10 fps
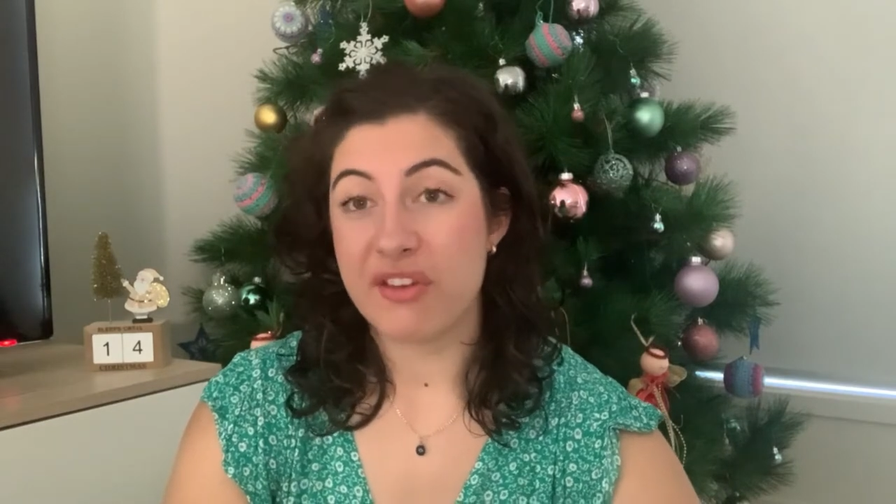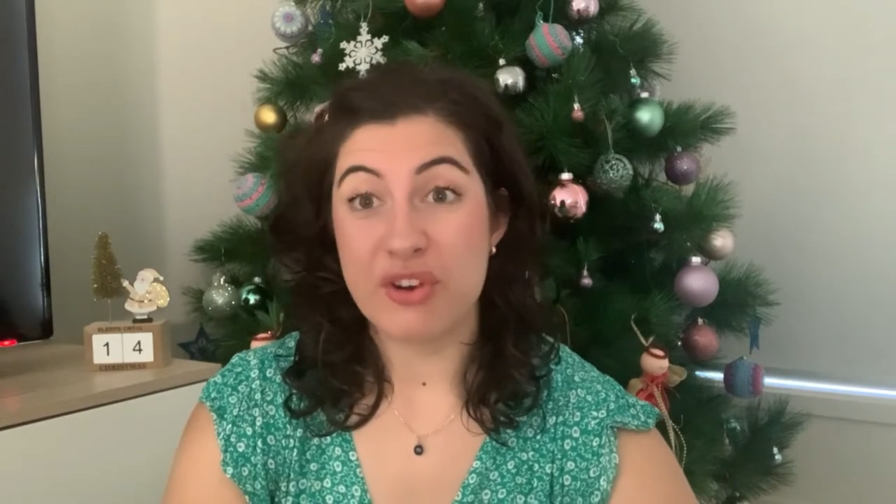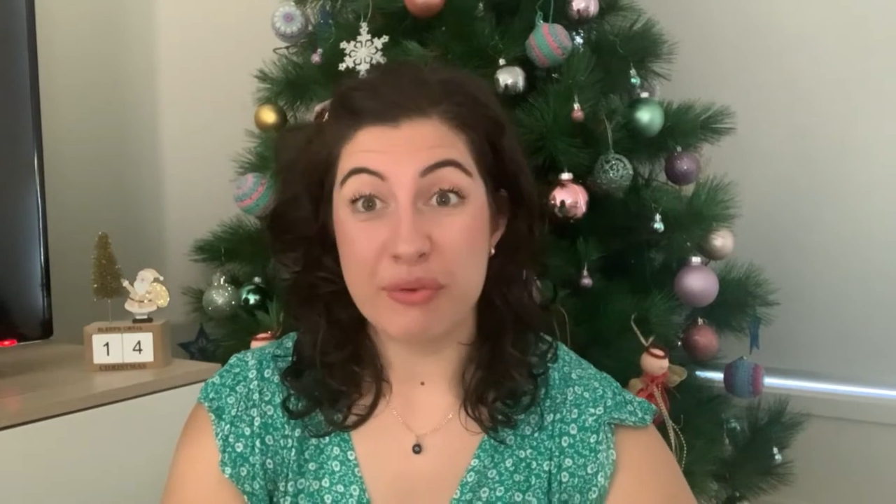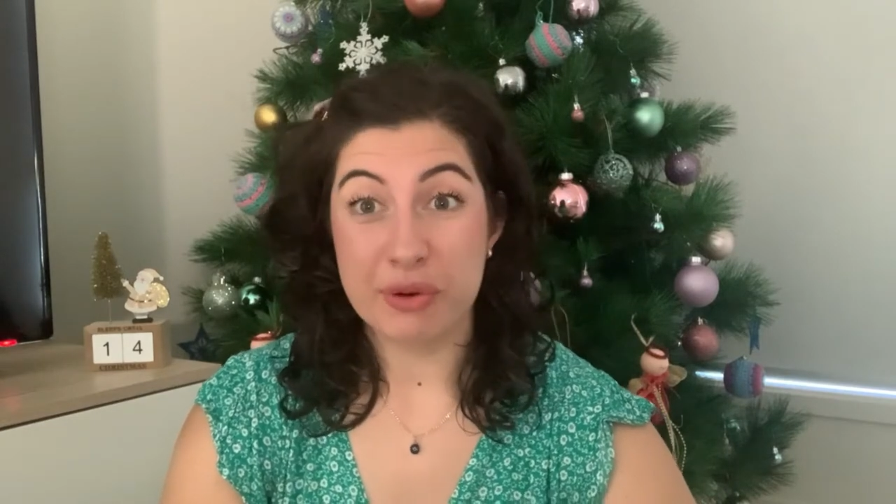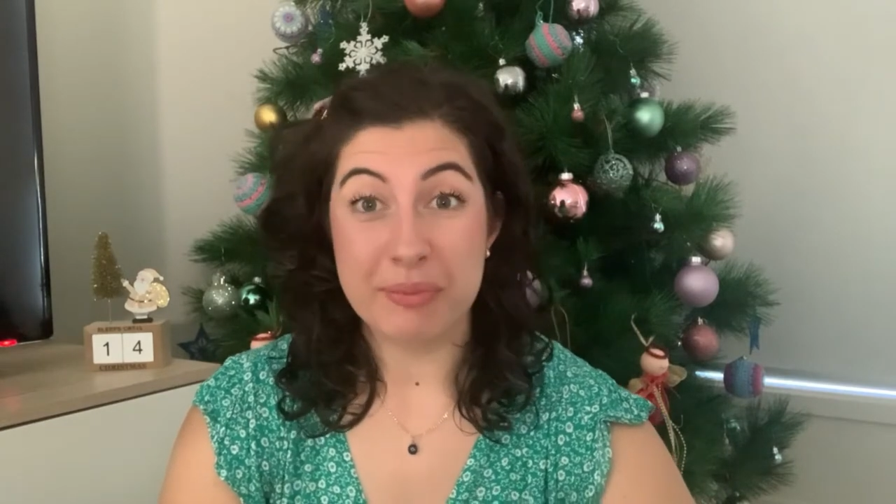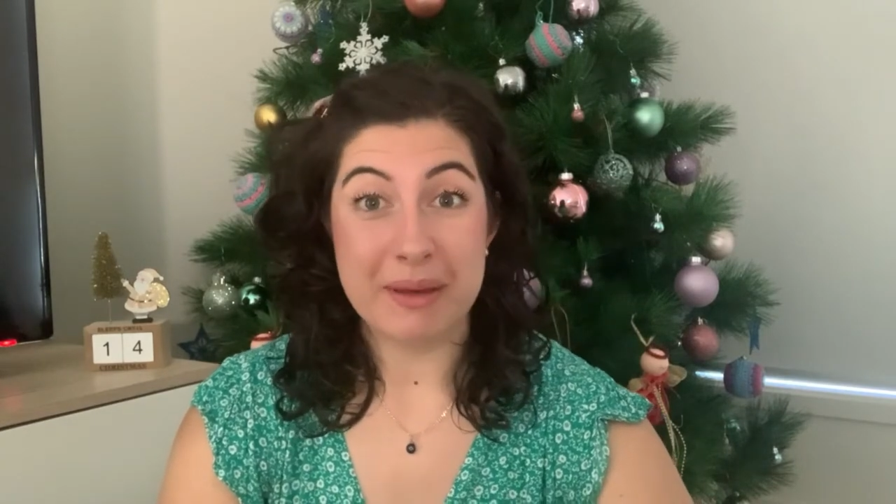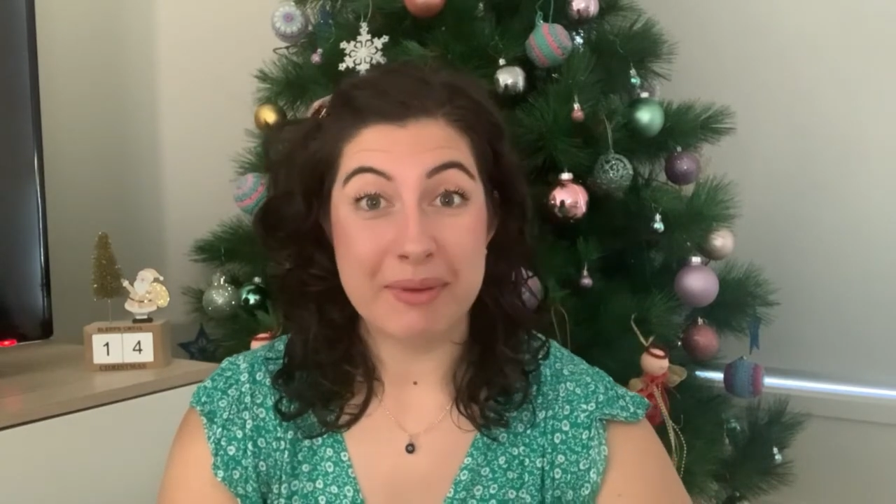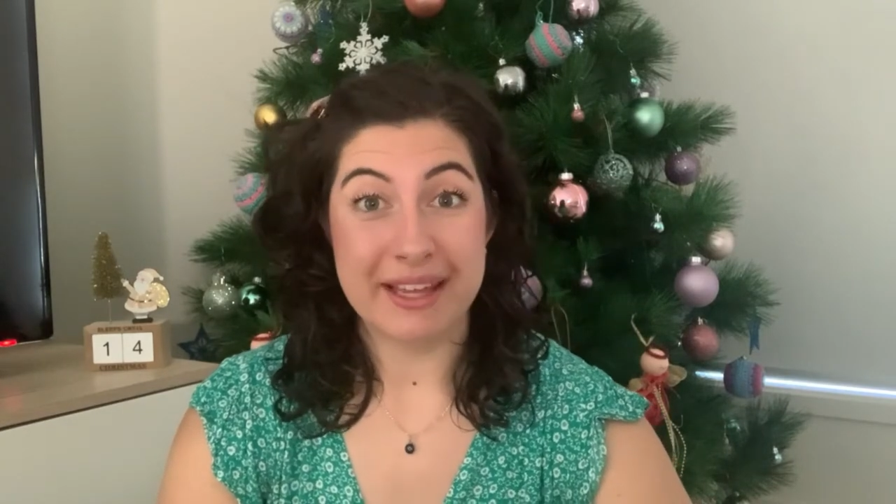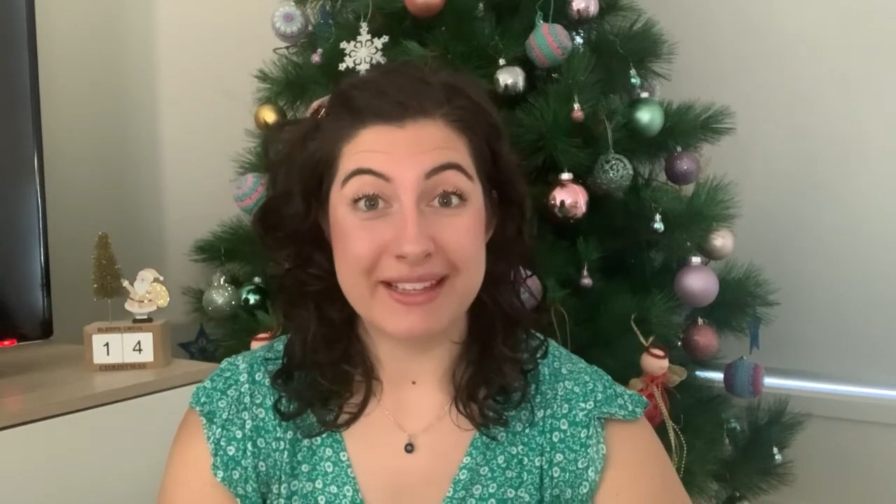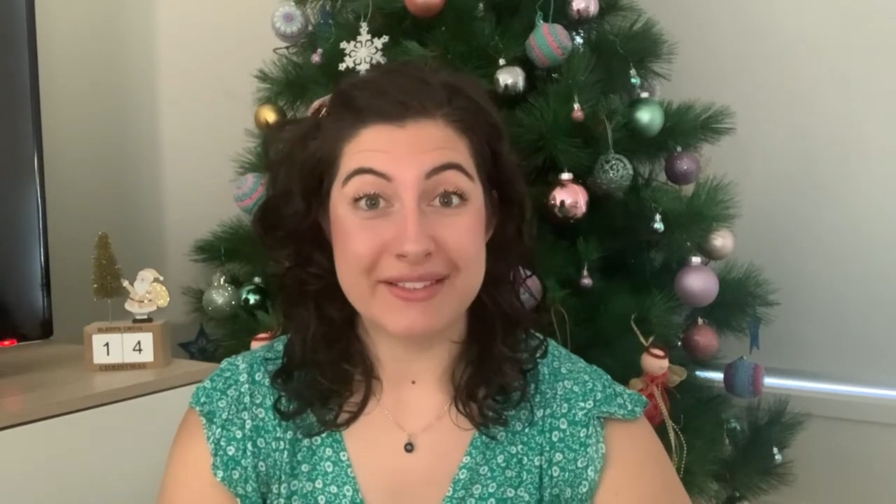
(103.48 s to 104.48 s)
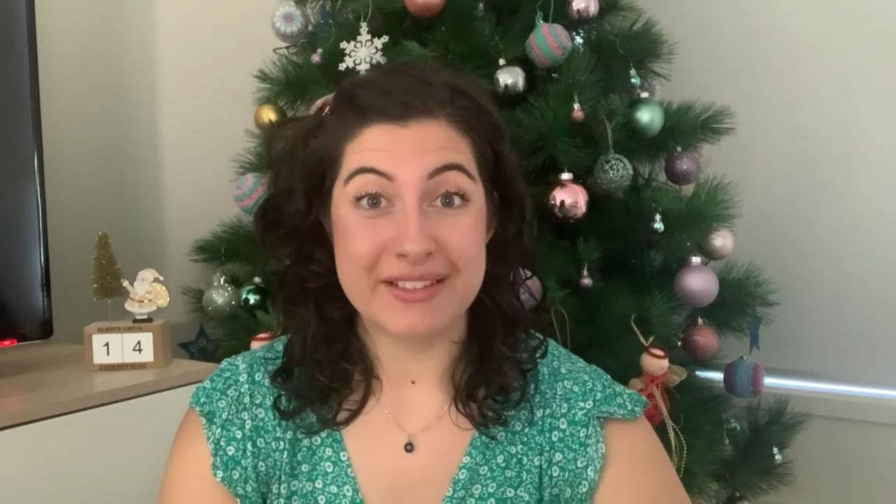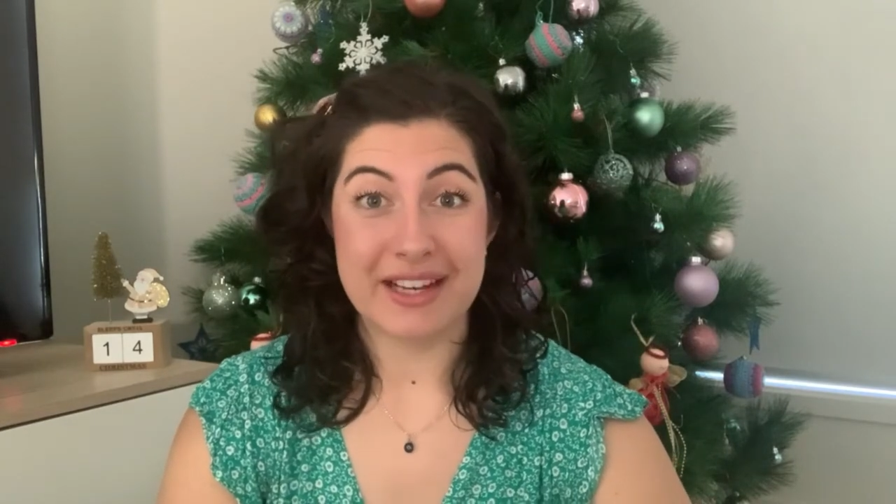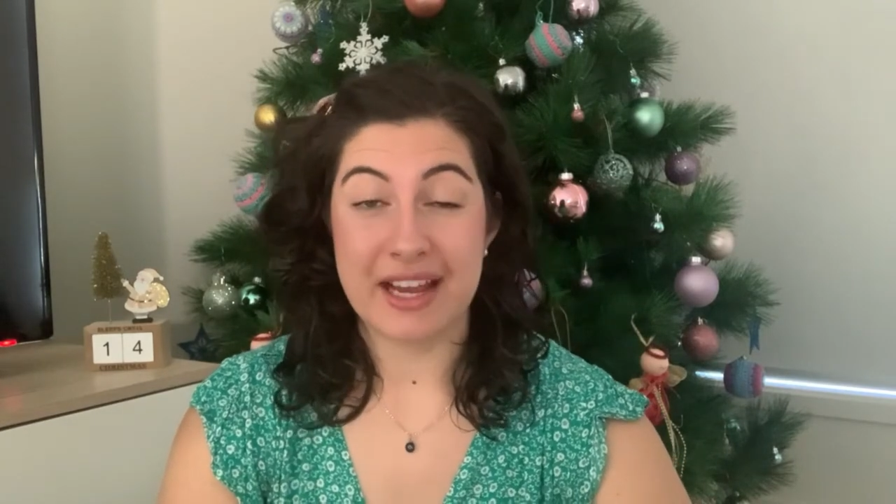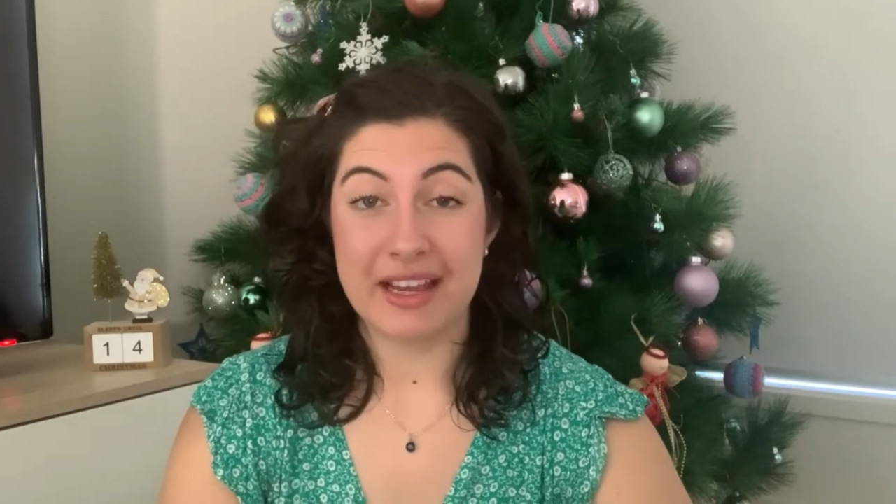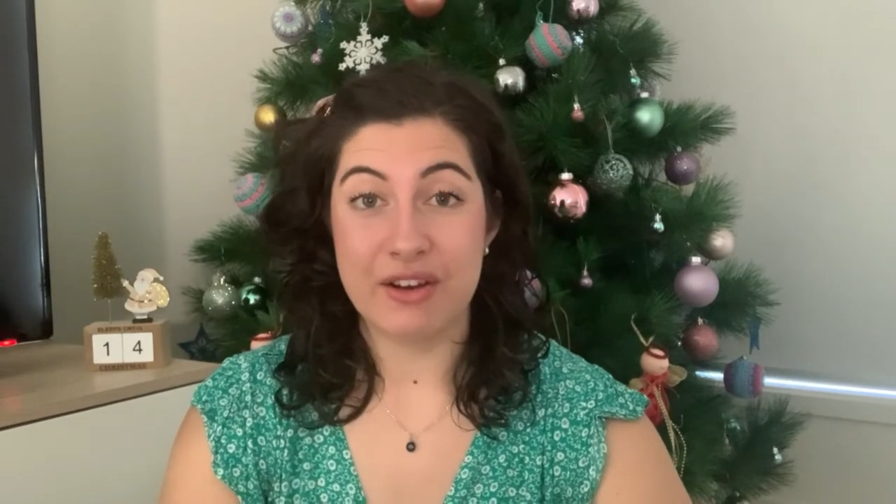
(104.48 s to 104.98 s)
no real big plans for today.